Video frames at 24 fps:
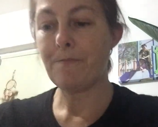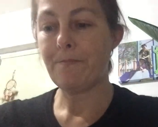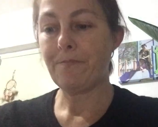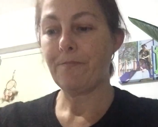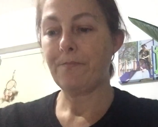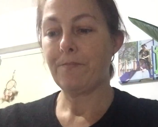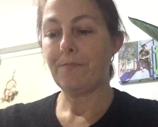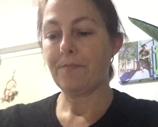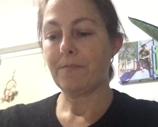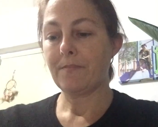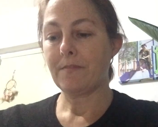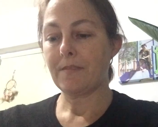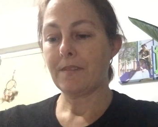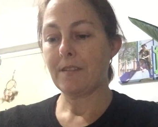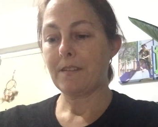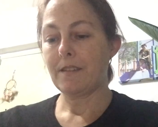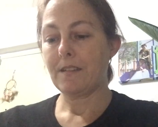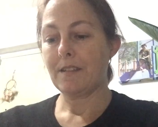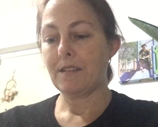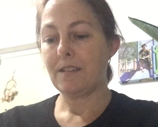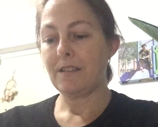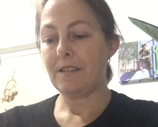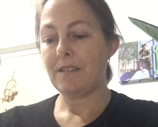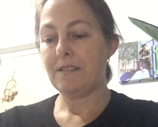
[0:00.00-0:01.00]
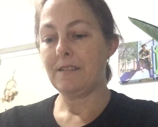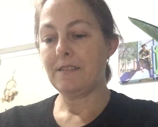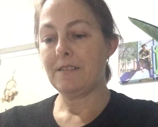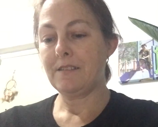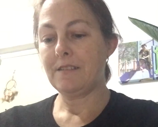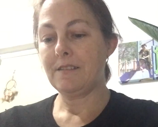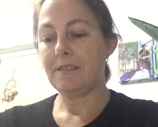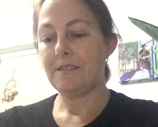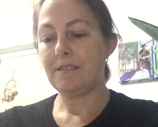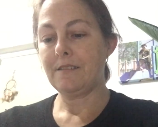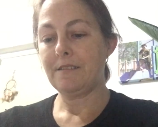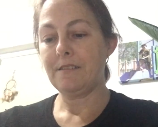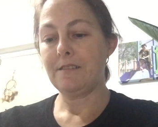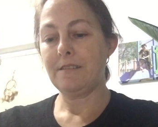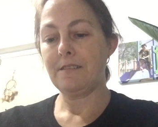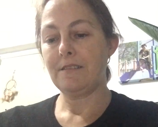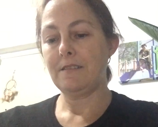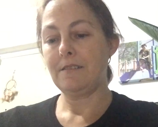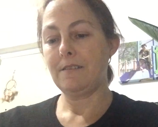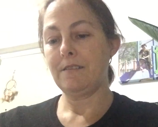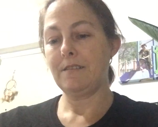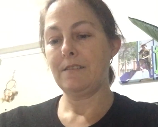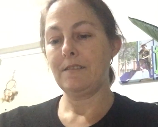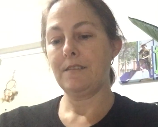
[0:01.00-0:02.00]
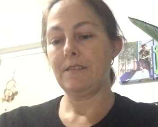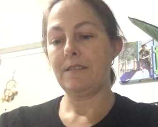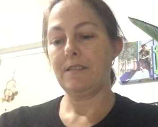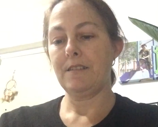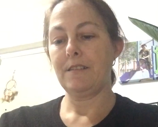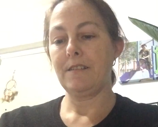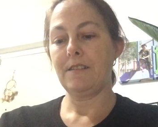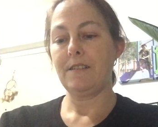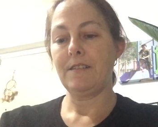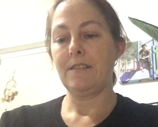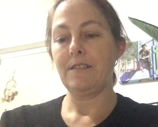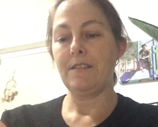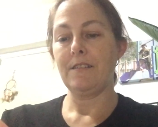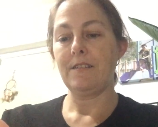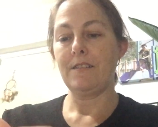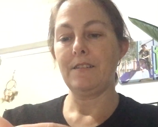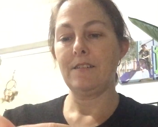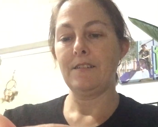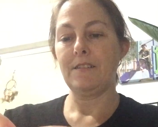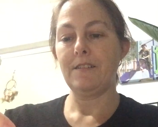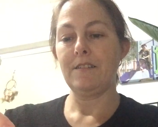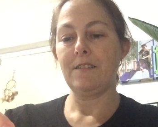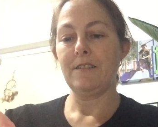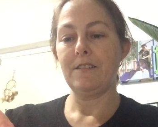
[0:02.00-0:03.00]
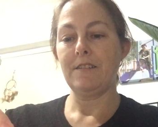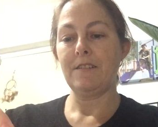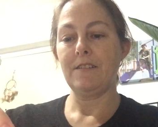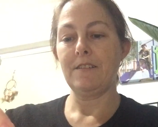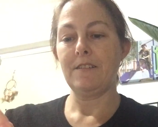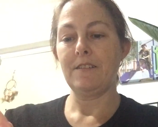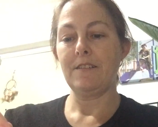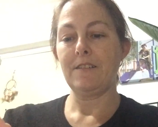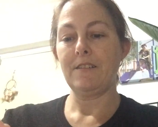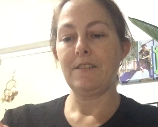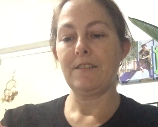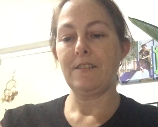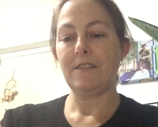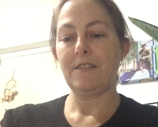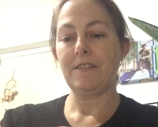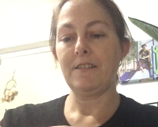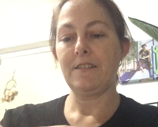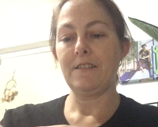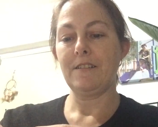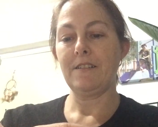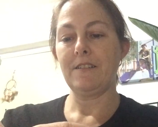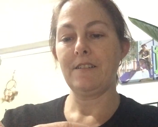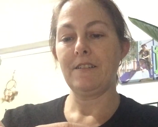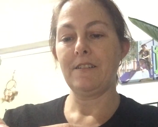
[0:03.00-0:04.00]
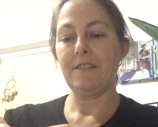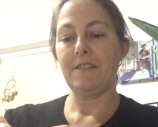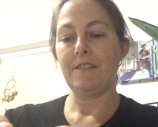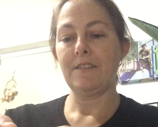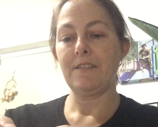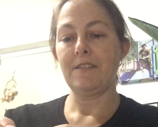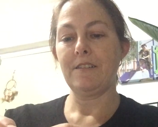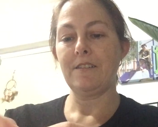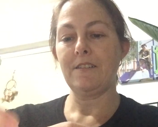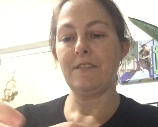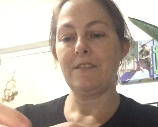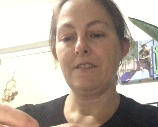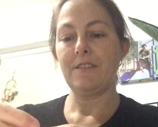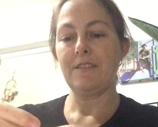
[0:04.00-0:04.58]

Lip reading: (no one is talking)